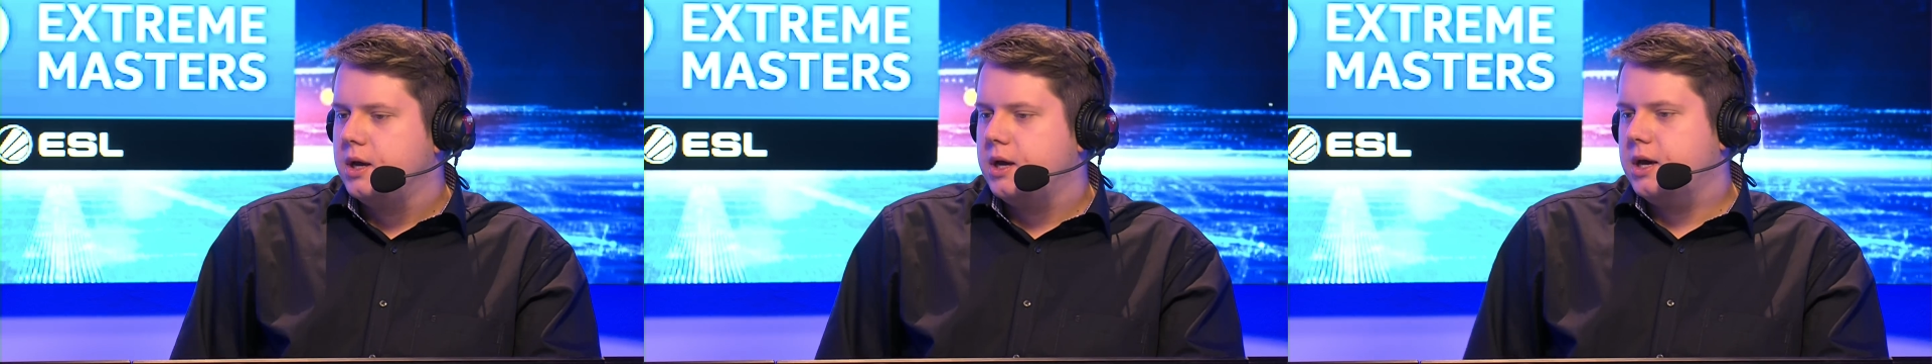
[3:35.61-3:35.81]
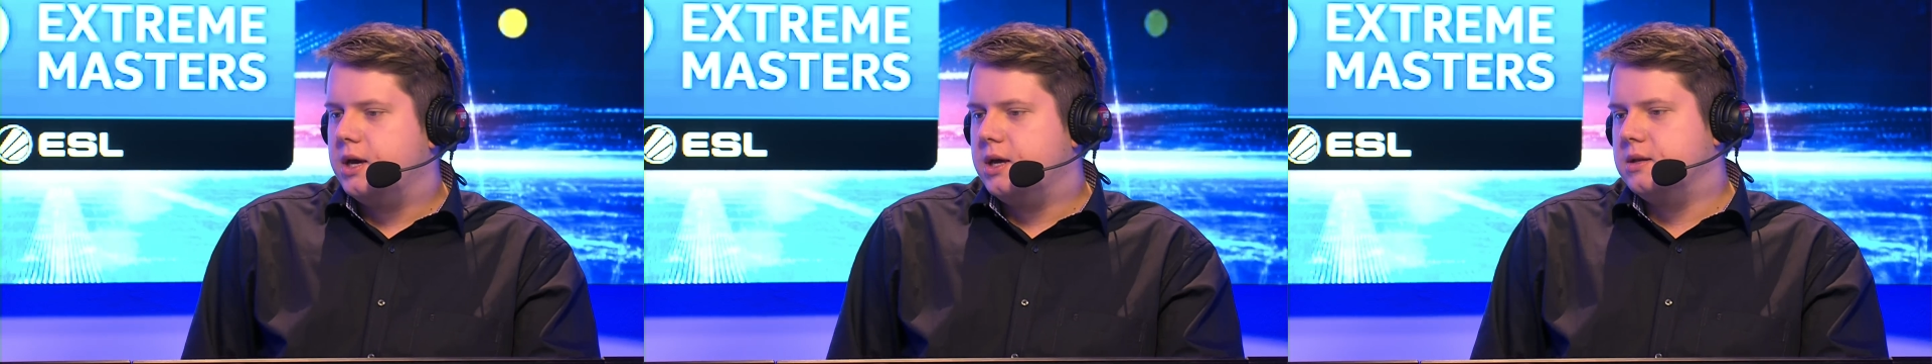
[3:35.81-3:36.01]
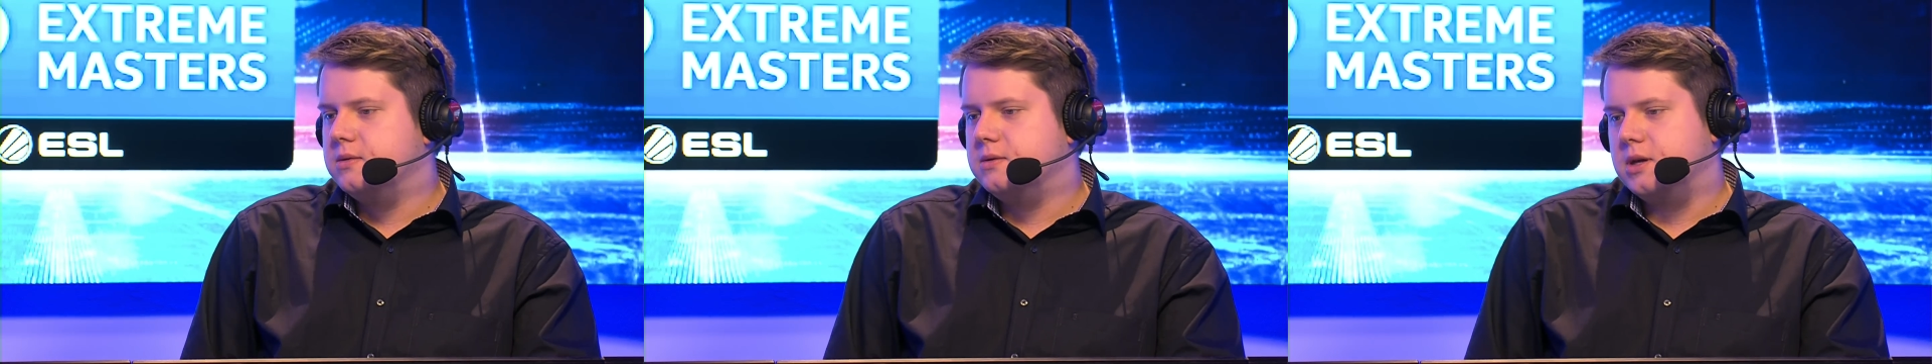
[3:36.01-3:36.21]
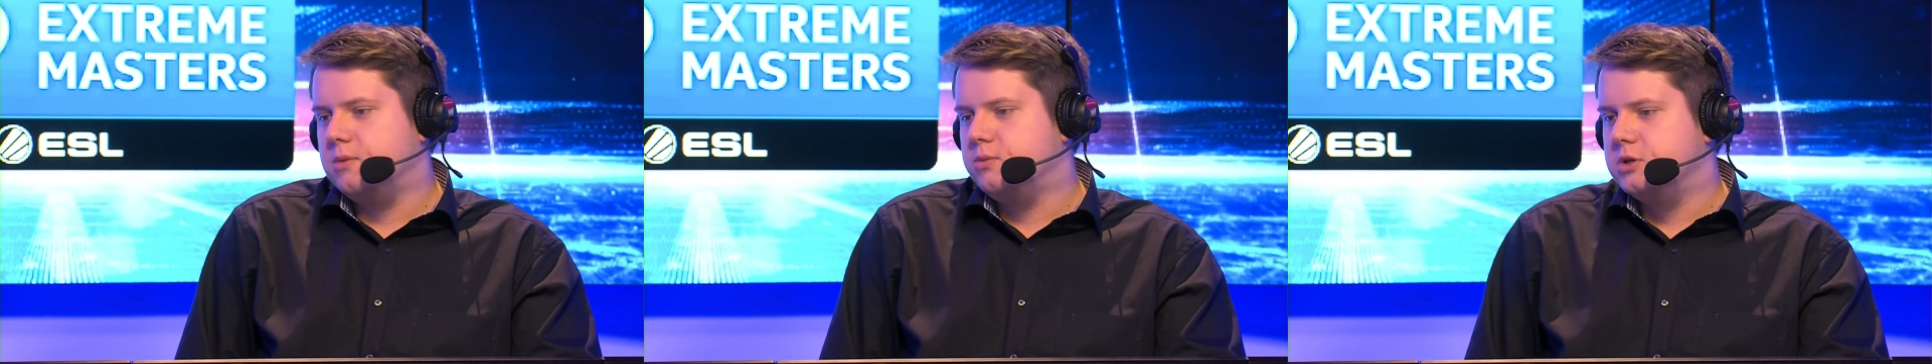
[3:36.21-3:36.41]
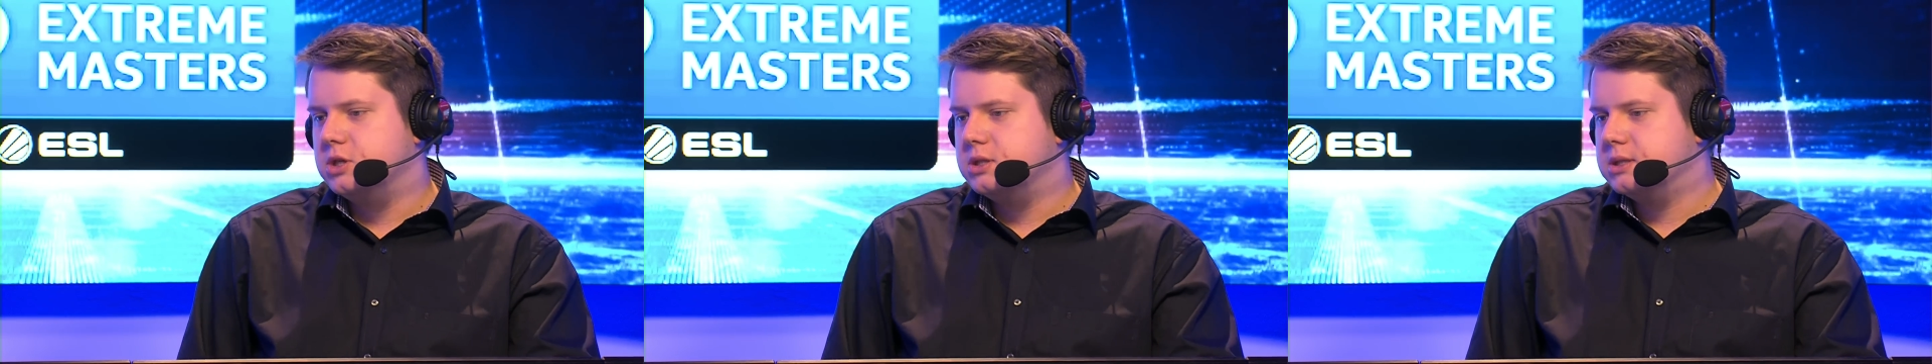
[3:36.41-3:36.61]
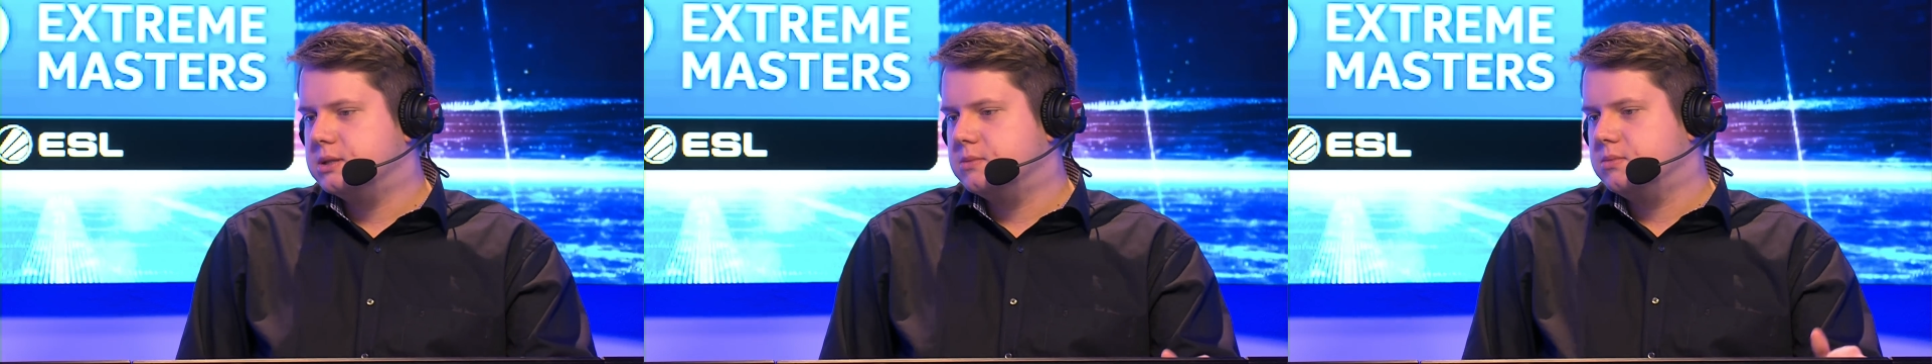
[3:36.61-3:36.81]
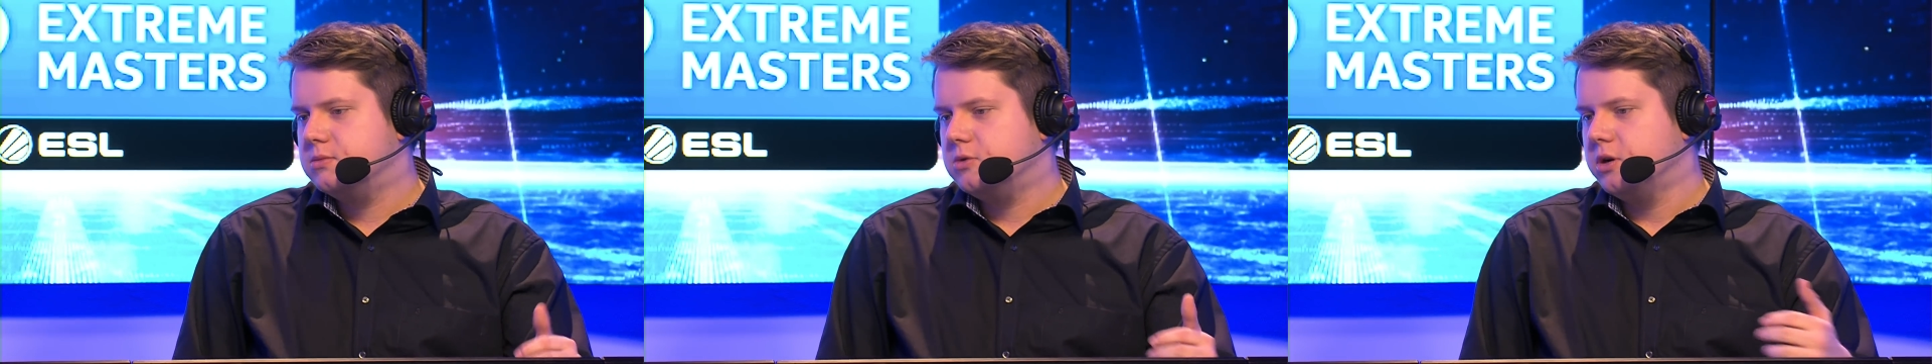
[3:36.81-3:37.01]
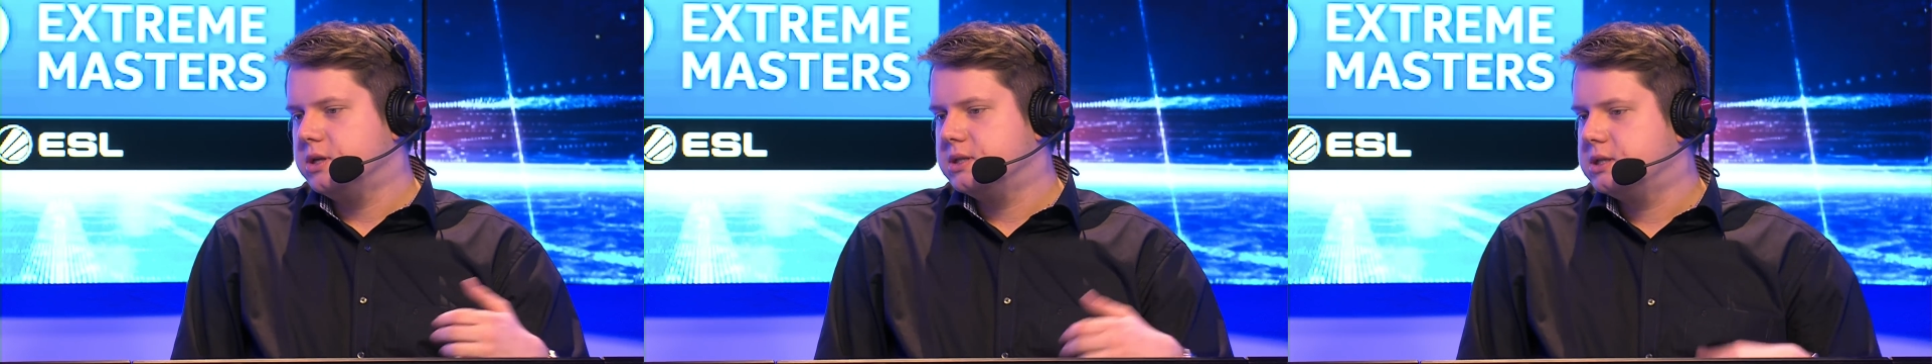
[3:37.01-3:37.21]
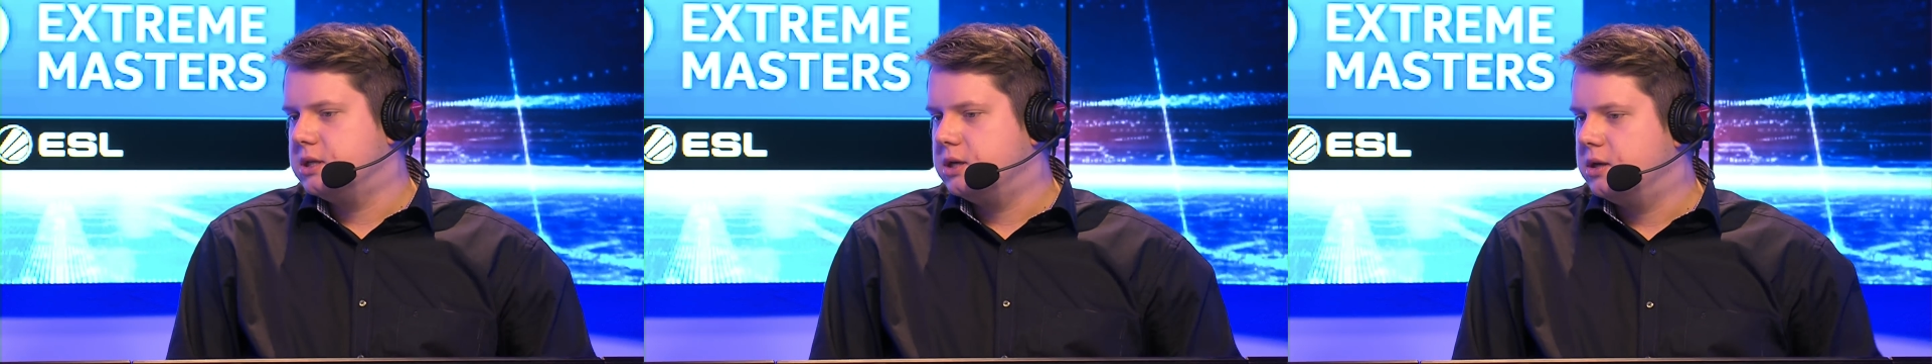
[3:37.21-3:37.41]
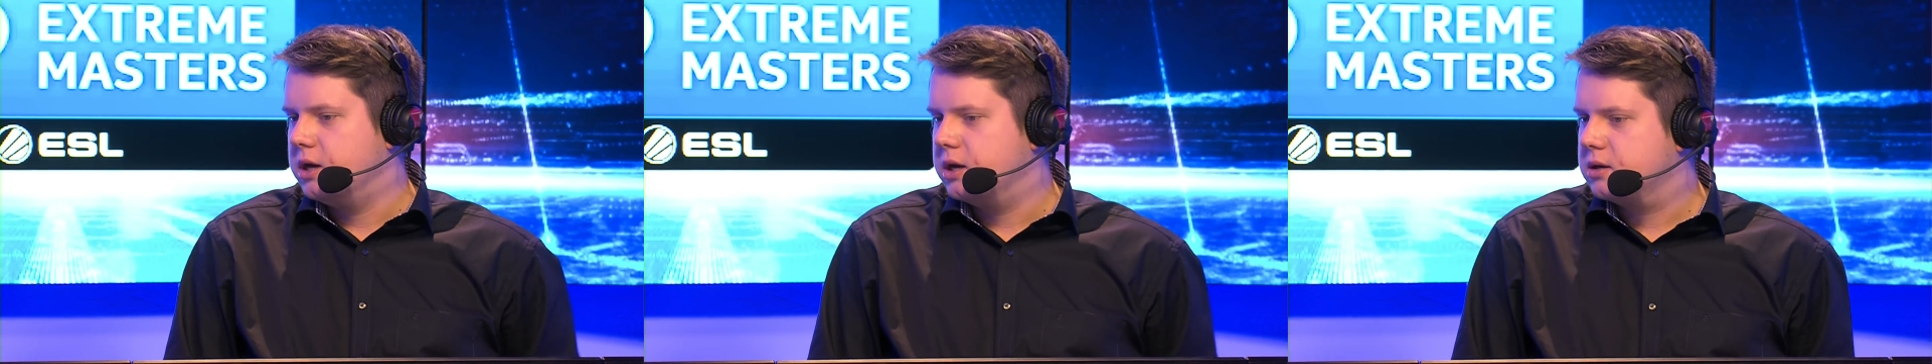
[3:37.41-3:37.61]
And yeah, we're just going to
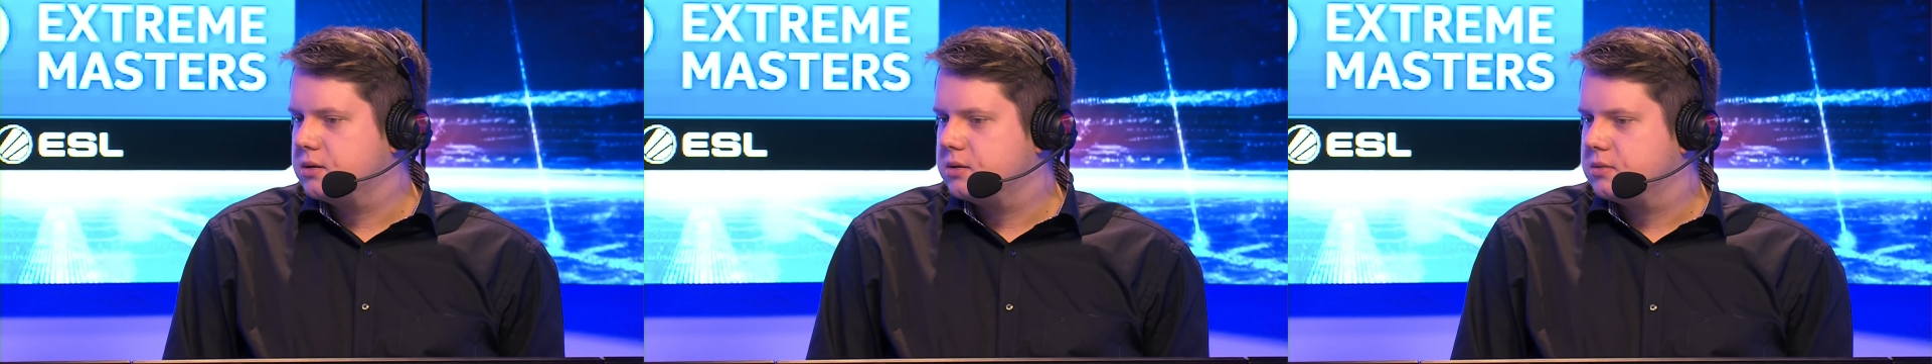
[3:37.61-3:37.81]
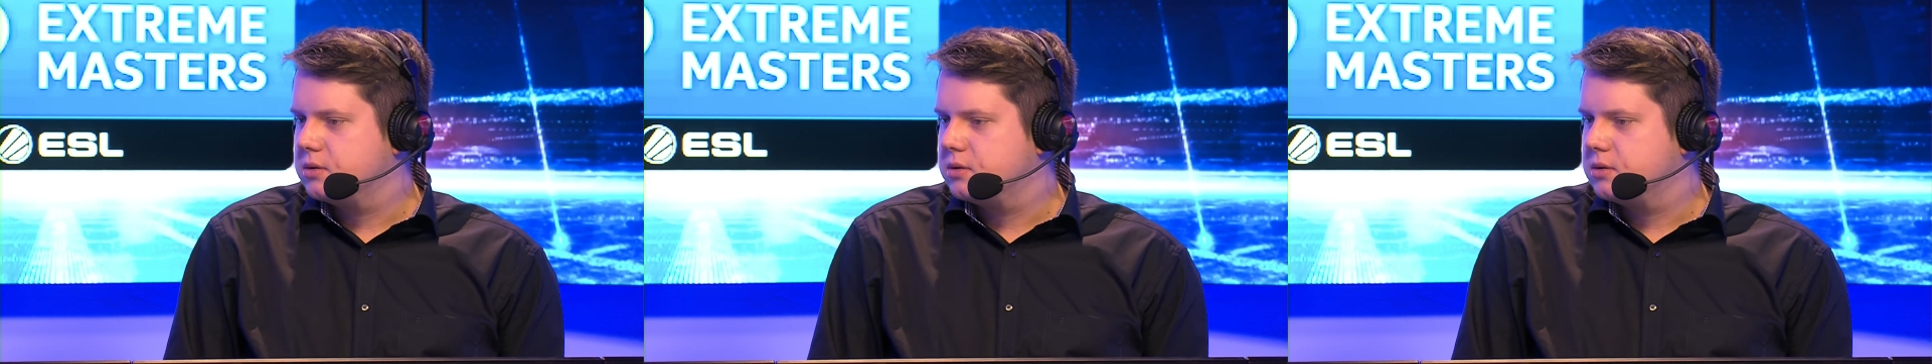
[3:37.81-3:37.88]
see like